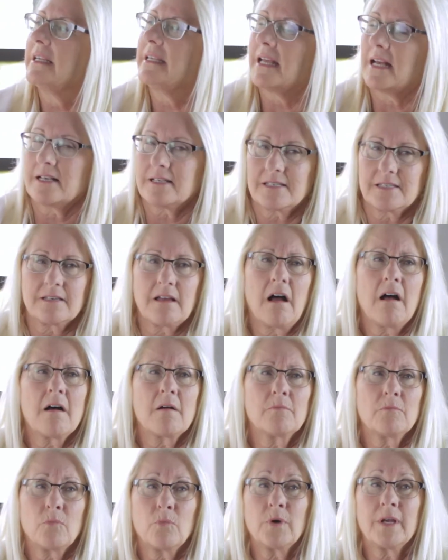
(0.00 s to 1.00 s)
Yes,
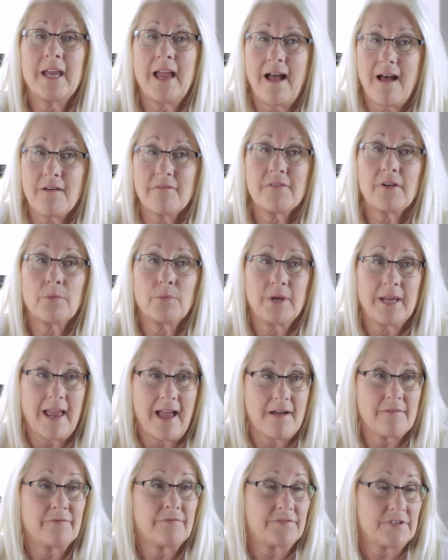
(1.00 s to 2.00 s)
we
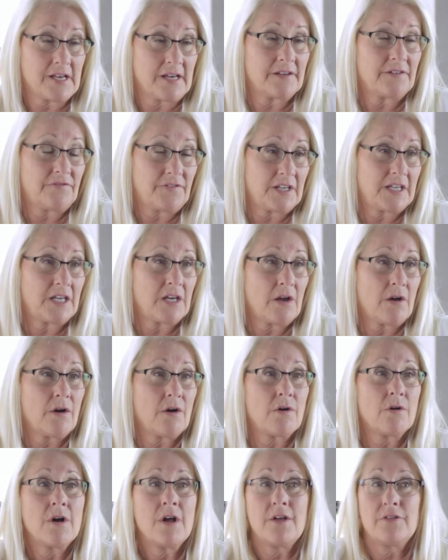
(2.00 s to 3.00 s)
have done a
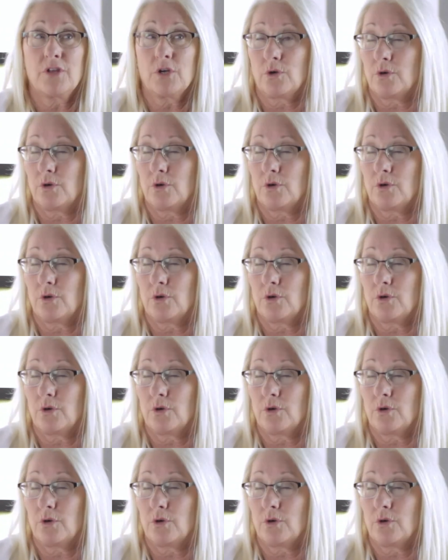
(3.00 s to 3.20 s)
video, the